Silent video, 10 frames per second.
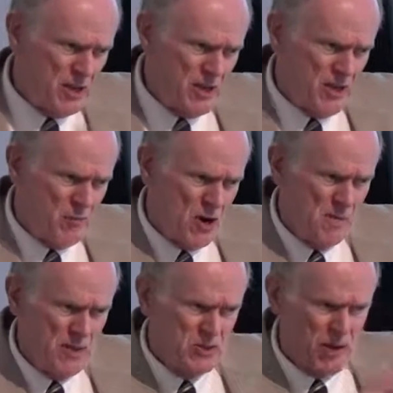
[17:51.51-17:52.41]
get in
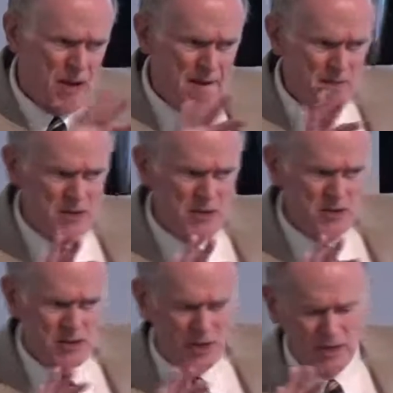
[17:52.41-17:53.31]
Romans 11 and
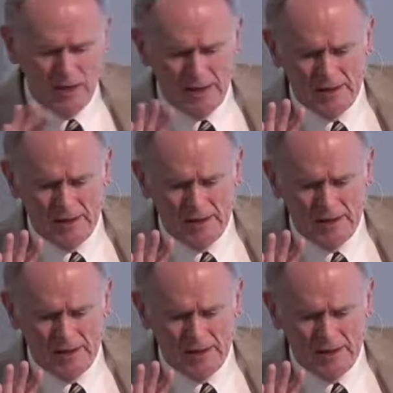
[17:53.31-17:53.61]
you get